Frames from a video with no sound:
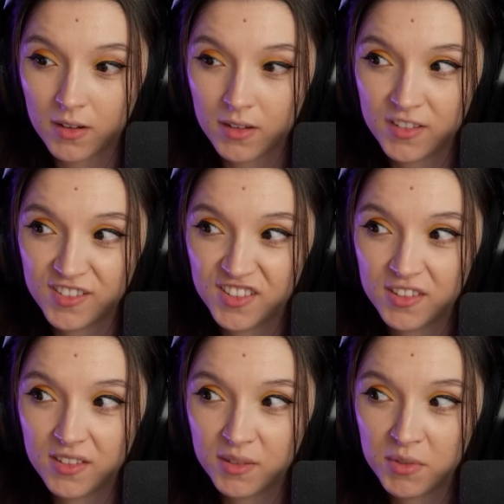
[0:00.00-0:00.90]
Is he
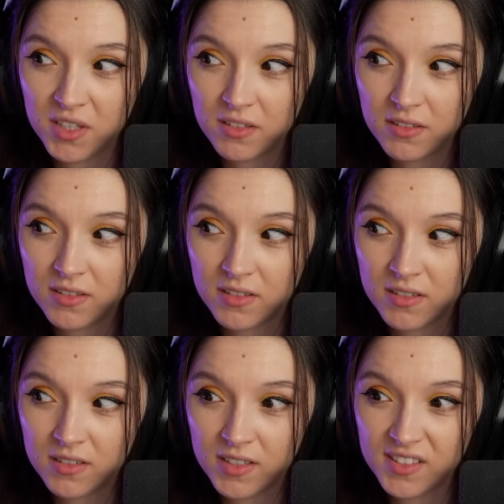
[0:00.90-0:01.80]
dreaming?
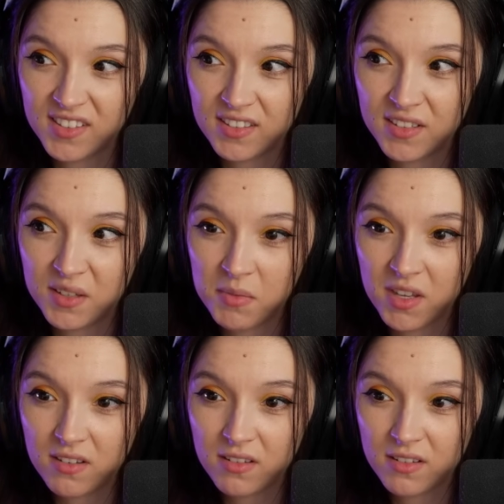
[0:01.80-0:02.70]
Is he dreaming?